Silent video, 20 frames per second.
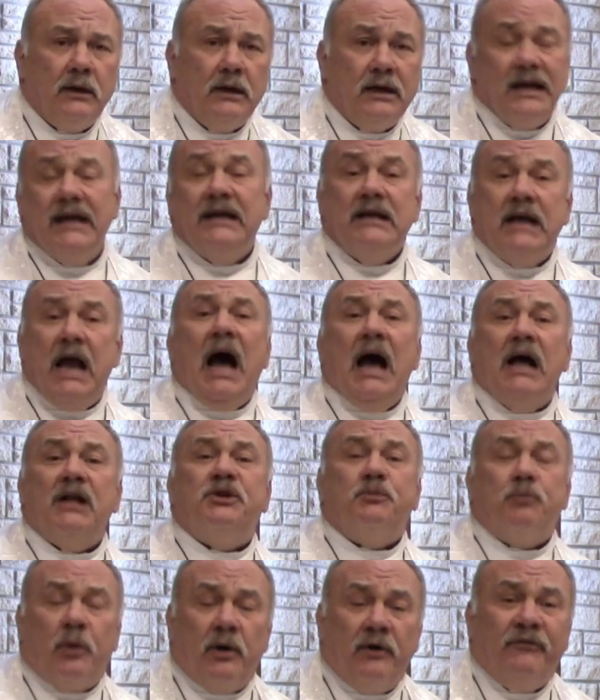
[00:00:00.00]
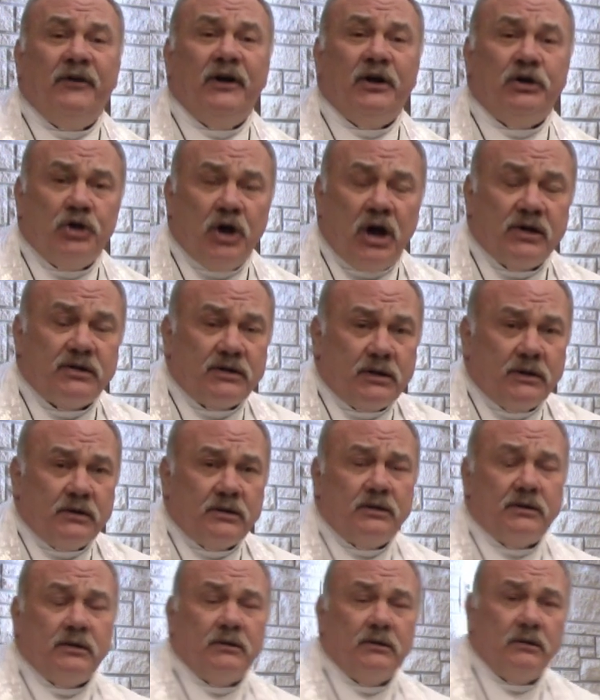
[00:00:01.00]
In God's perfect
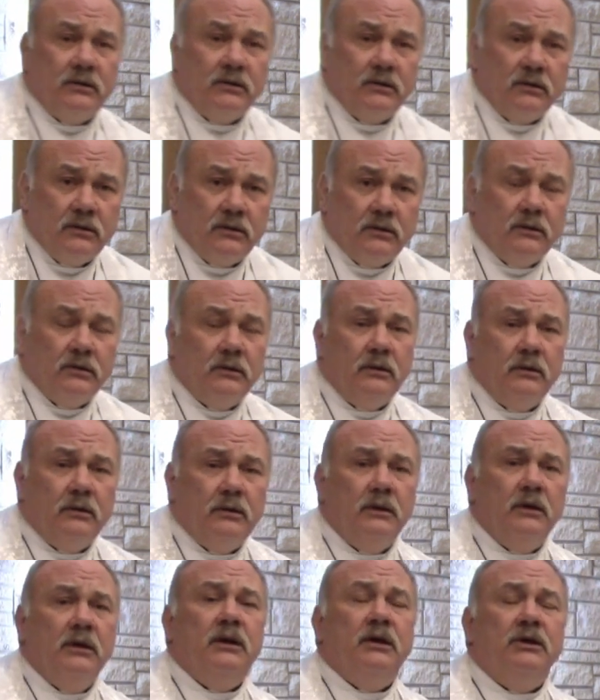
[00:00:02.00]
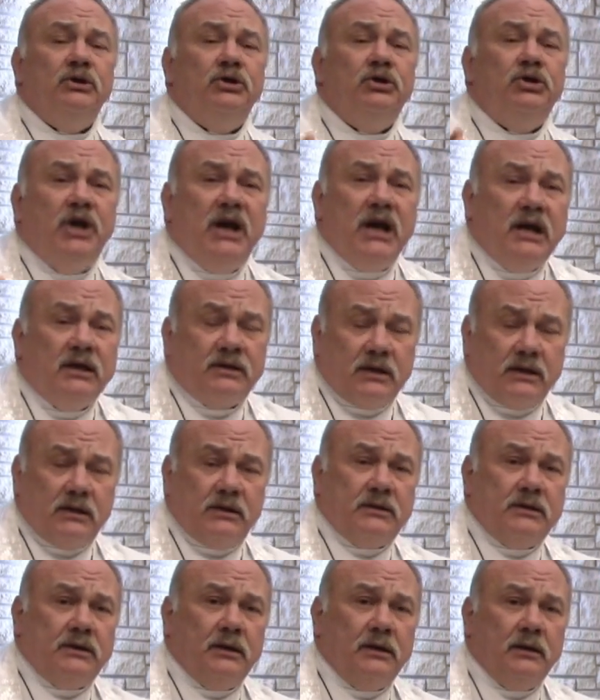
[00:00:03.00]
justice,
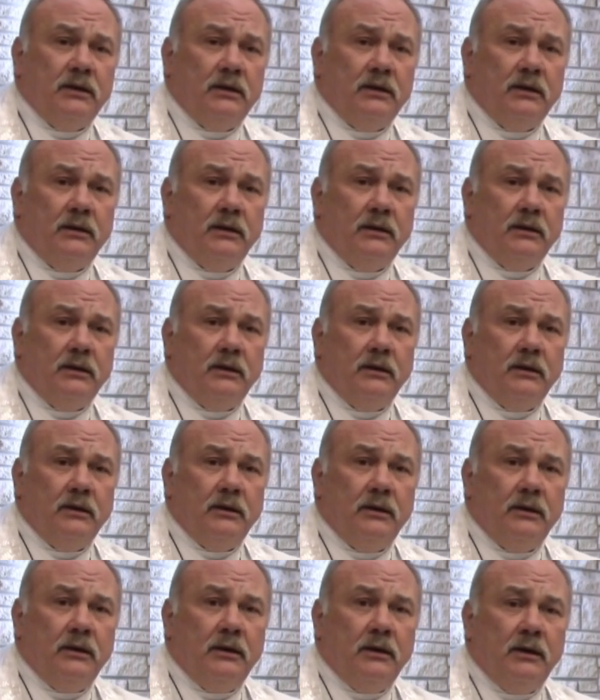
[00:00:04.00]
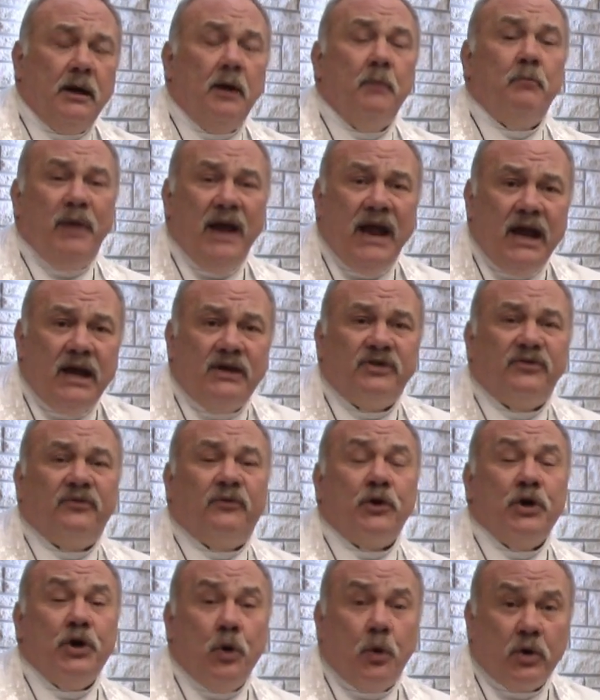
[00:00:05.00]
Jesus pays
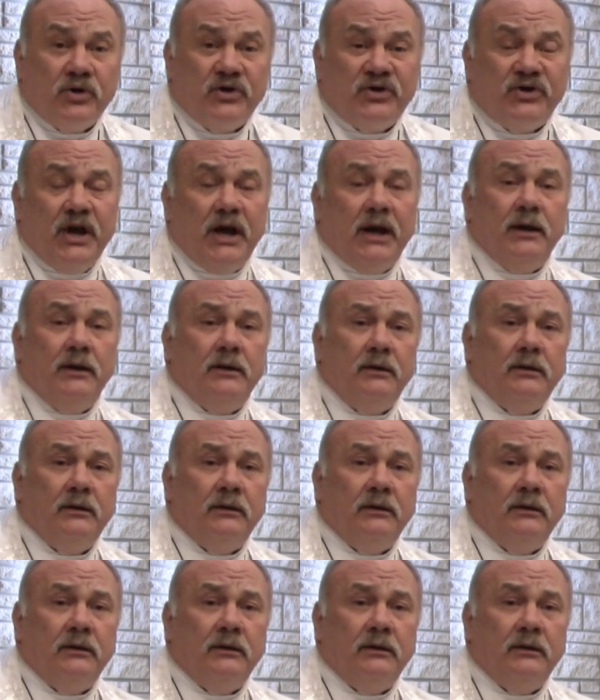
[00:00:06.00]
for your sin,